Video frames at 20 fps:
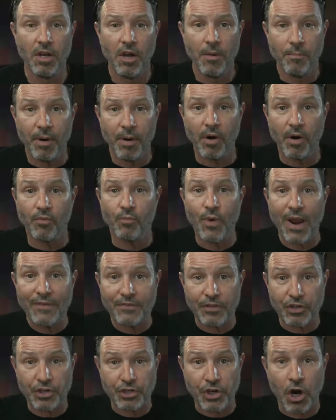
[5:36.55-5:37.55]
But we have
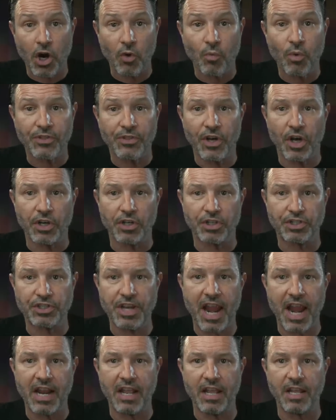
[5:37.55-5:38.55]
to start with
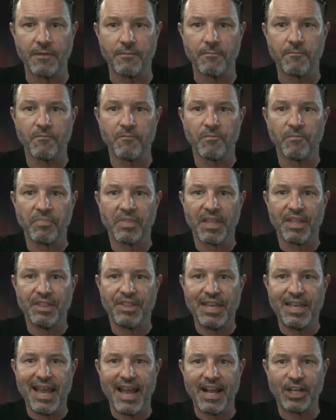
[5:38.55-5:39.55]
understanding
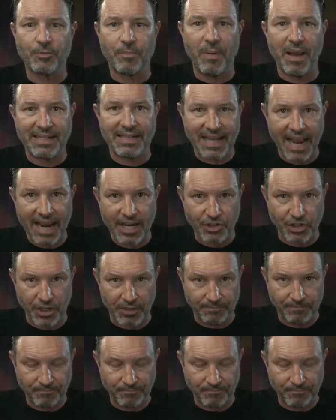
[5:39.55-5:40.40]
the expectation.